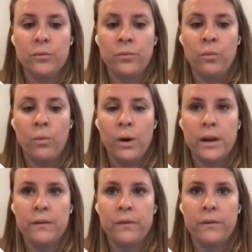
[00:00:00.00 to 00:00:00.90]

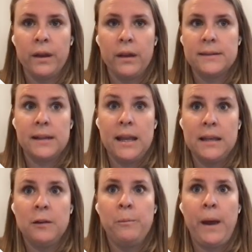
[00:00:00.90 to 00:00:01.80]
an
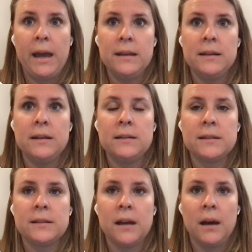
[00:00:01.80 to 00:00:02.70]

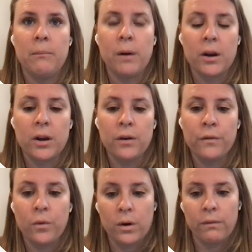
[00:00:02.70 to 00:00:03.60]
independent marker
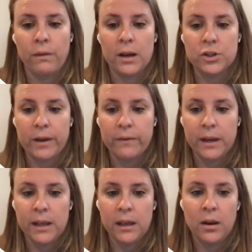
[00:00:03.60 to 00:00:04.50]
for
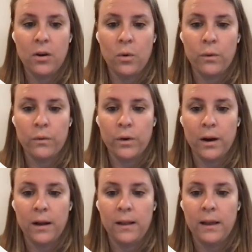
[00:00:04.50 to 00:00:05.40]
longevity and
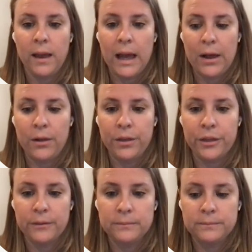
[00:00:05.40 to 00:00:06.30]
overall health.